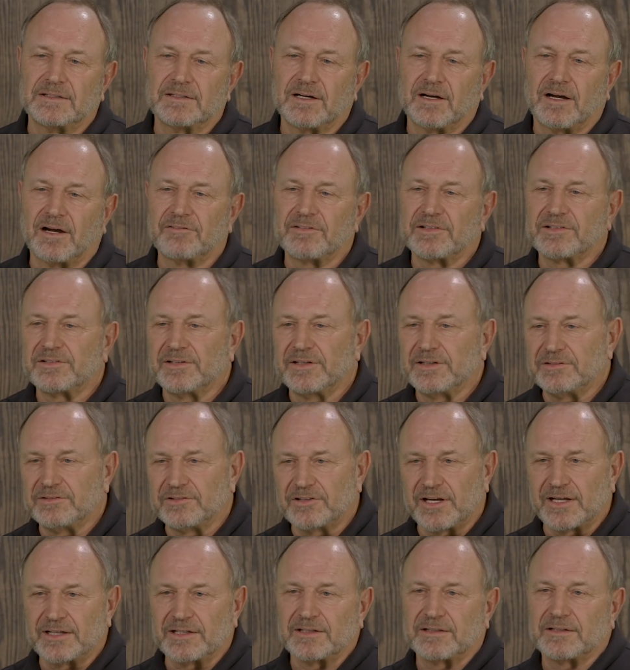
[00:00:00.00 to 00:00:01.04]
Obviously,
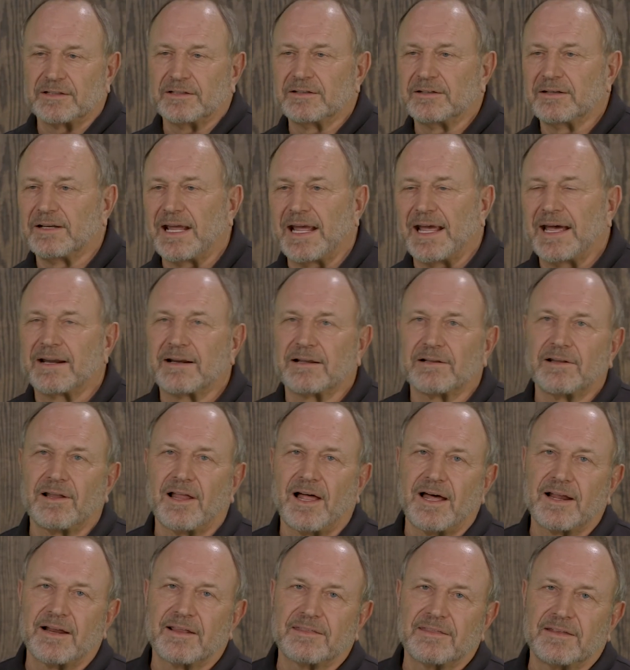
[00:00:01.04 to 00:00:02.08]
Jake can add a
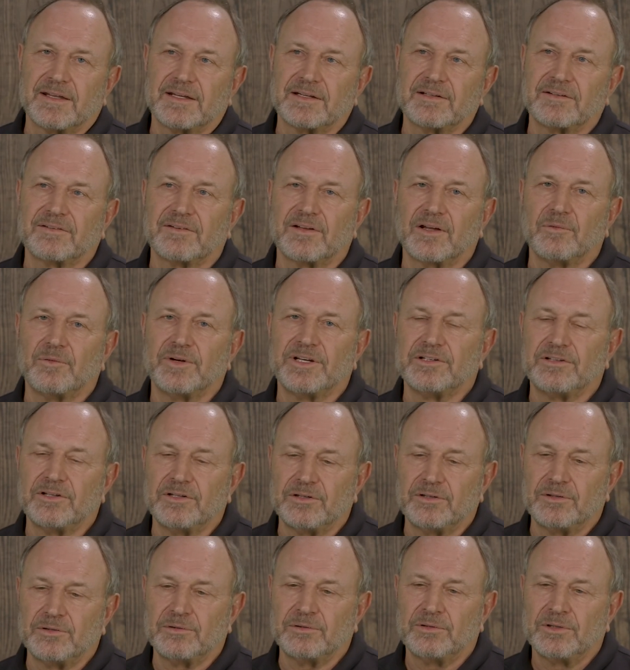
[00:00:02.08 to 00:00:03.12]
lot of things that we
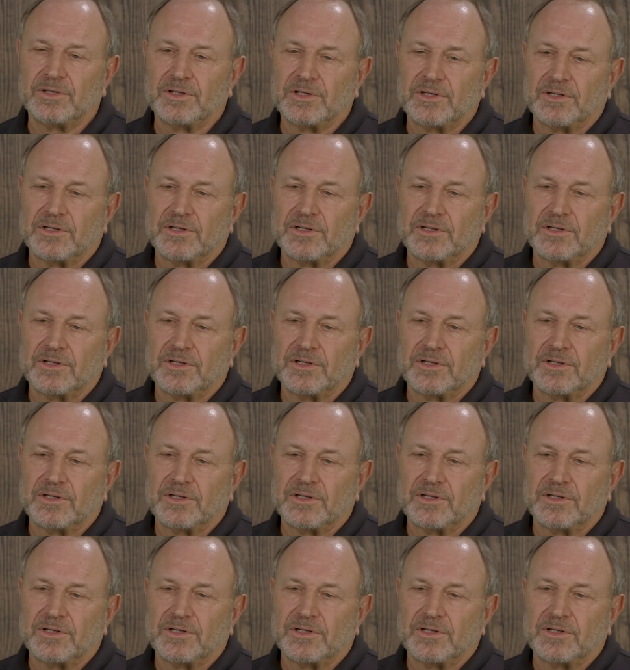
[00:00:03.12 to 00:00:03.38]
do.